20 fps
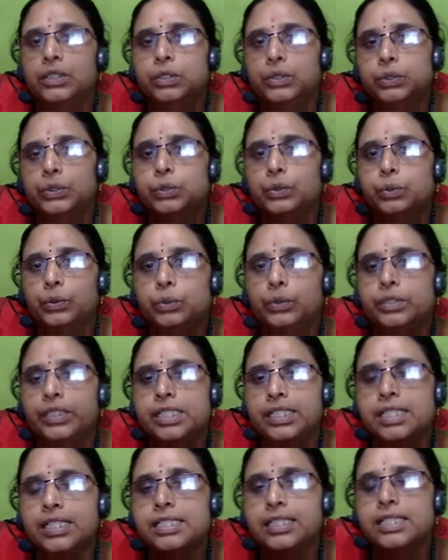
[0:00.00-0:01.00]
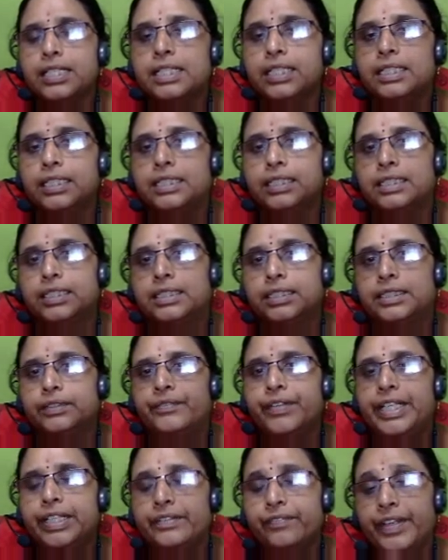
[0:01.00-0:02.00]
So this is the
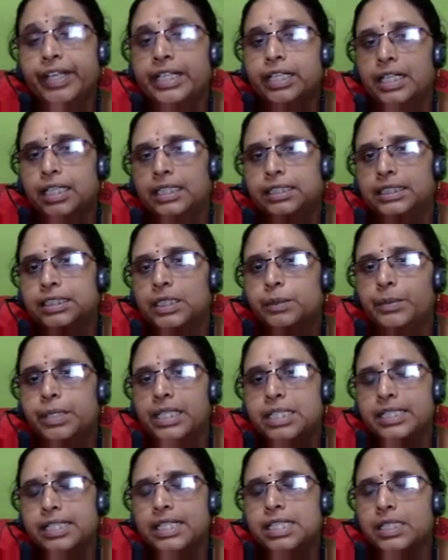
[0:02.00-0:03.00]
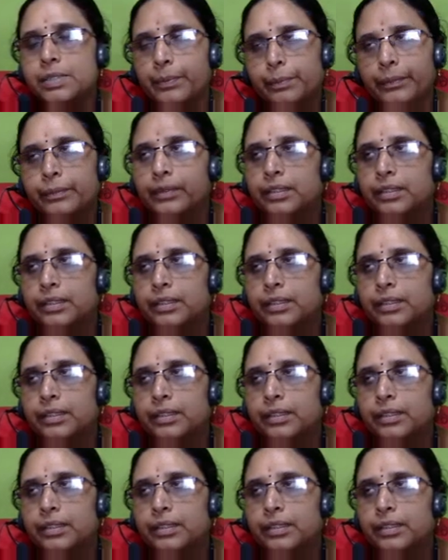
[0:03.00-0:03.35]
turbulence is,